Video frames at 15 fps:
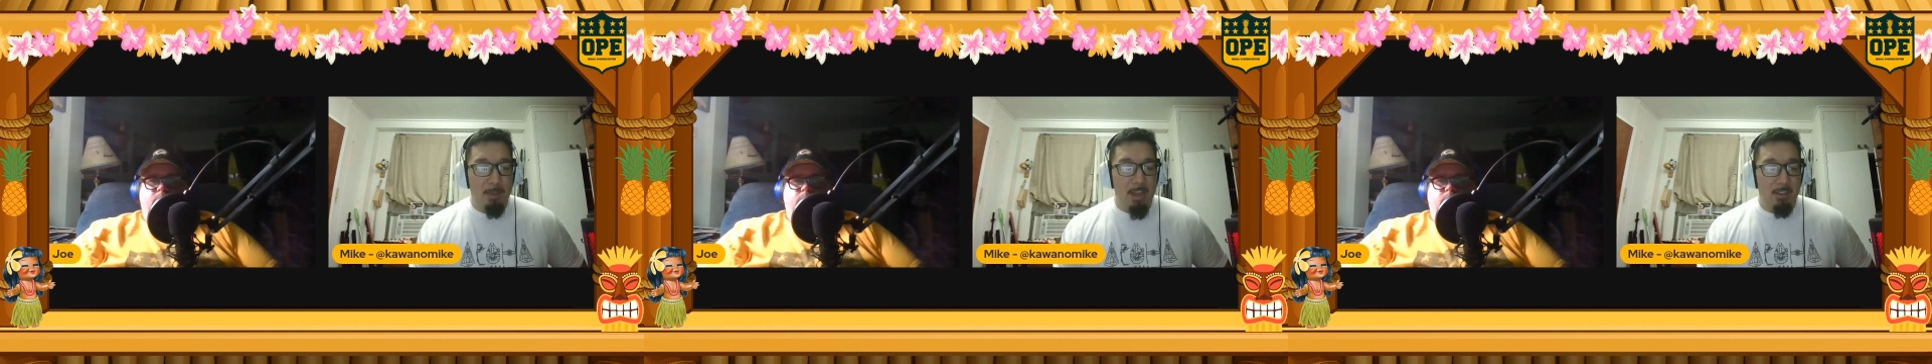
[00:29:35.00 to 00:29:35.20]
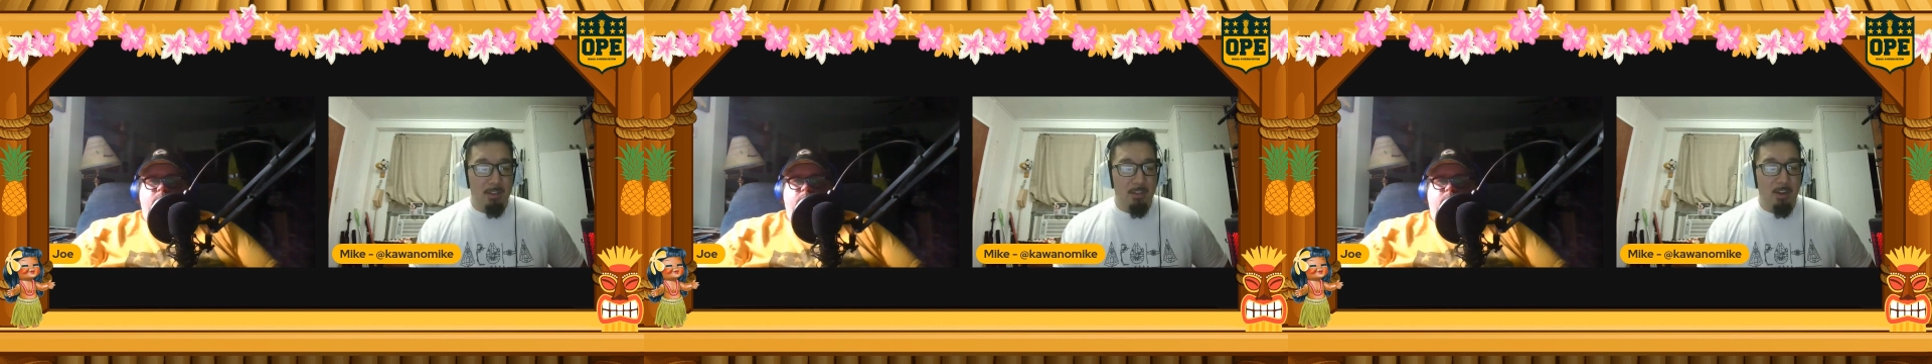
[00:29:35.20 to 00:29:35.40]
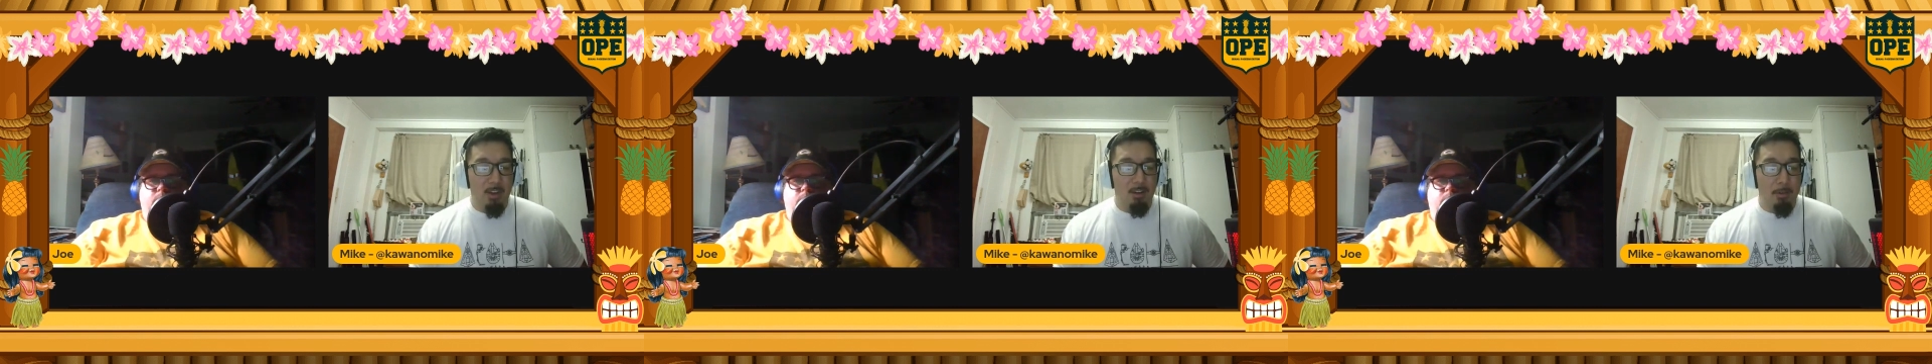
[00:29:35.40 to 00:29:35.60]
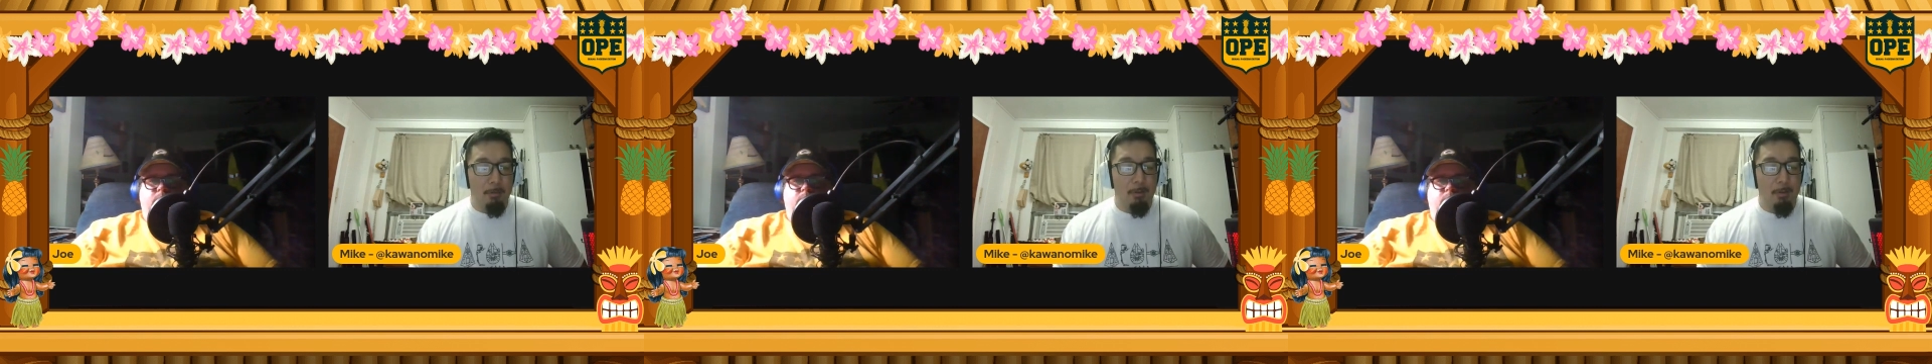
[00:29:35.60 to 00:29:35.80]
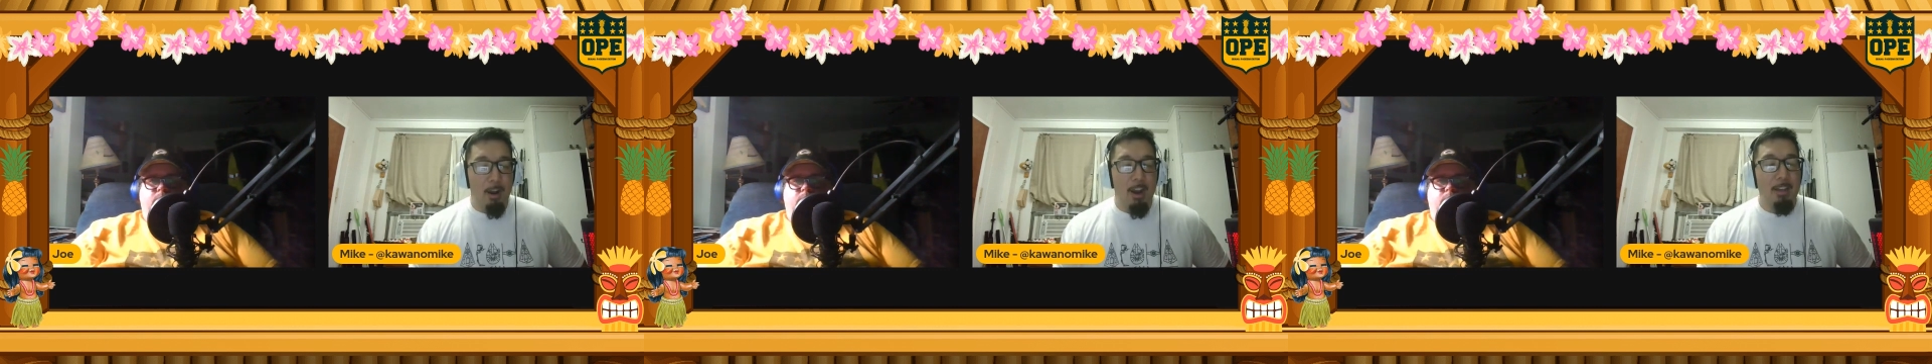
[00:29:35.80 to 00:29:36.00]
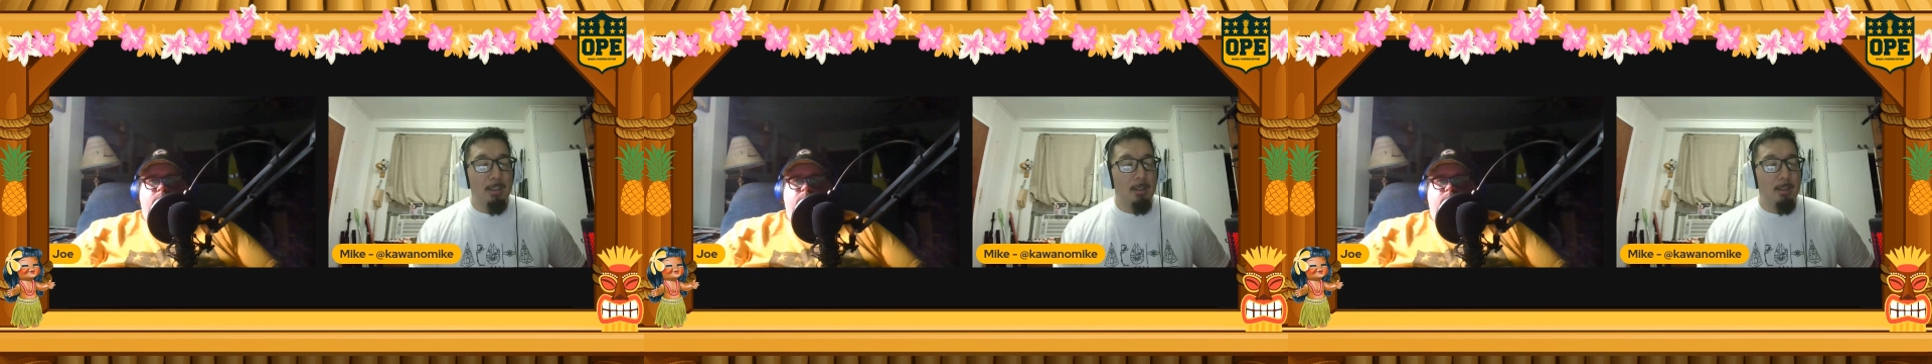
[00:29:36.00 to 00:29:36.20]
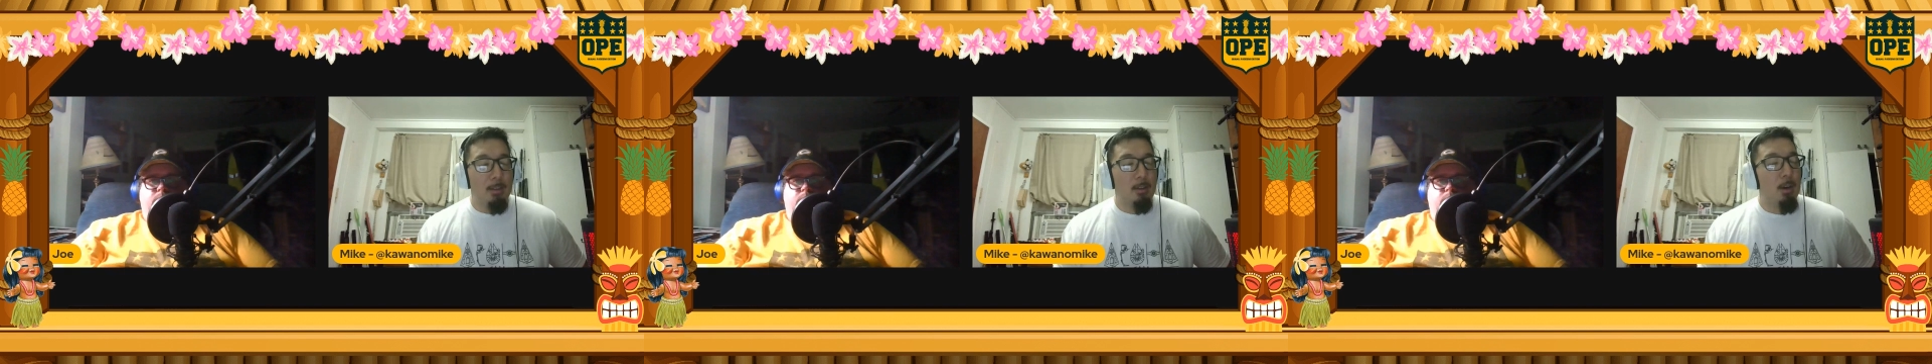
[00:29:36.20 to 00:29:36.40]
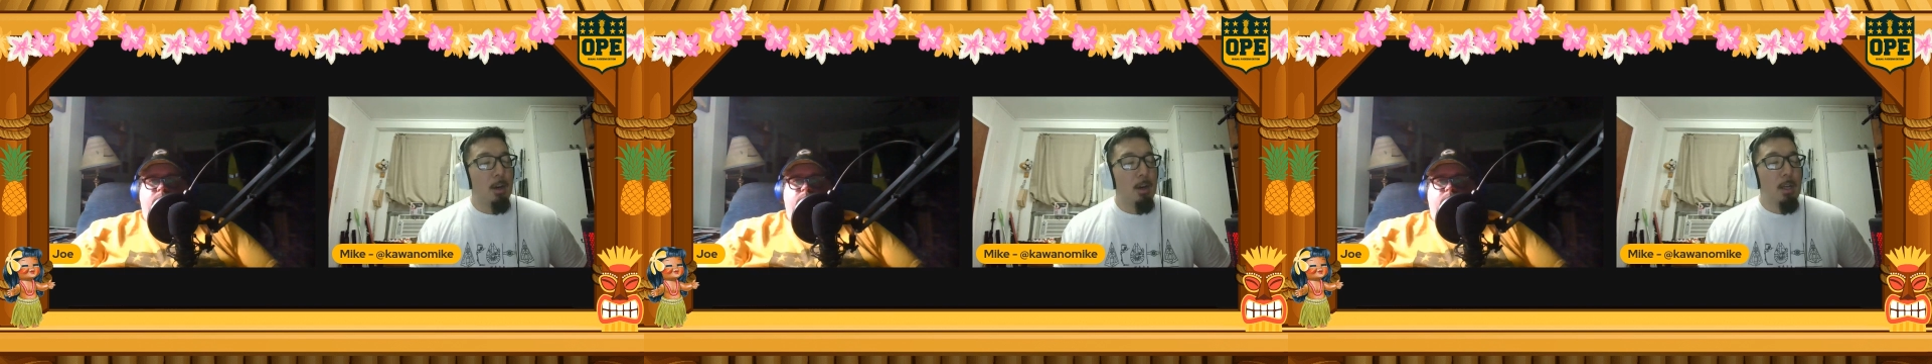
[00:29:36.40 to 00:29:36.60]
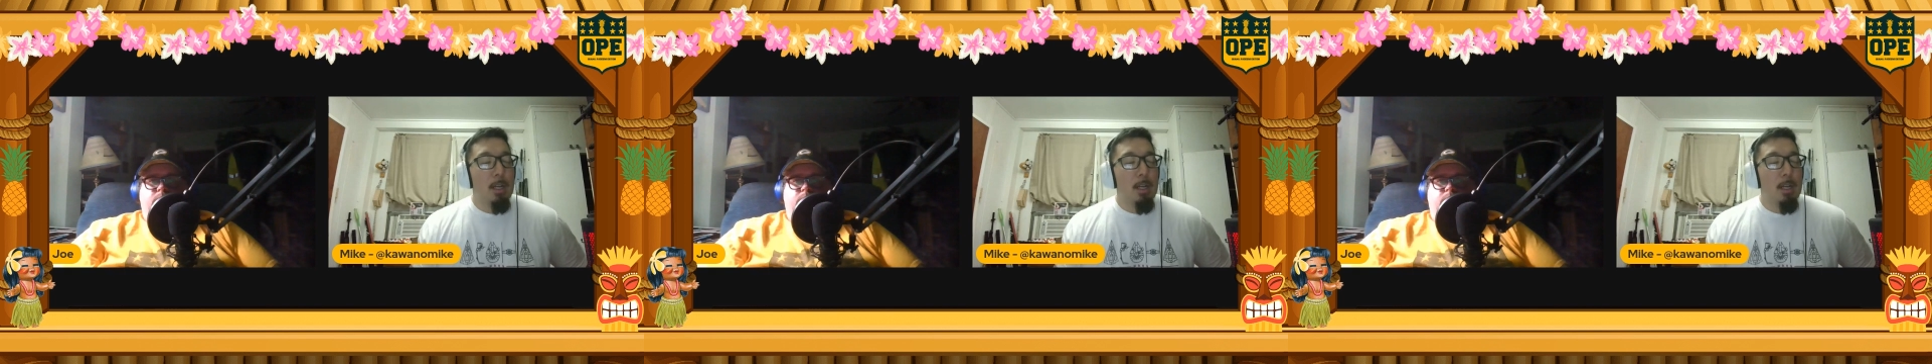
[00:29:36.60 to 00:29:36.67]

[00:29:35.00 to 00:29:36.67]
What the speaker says: soggy fries. So,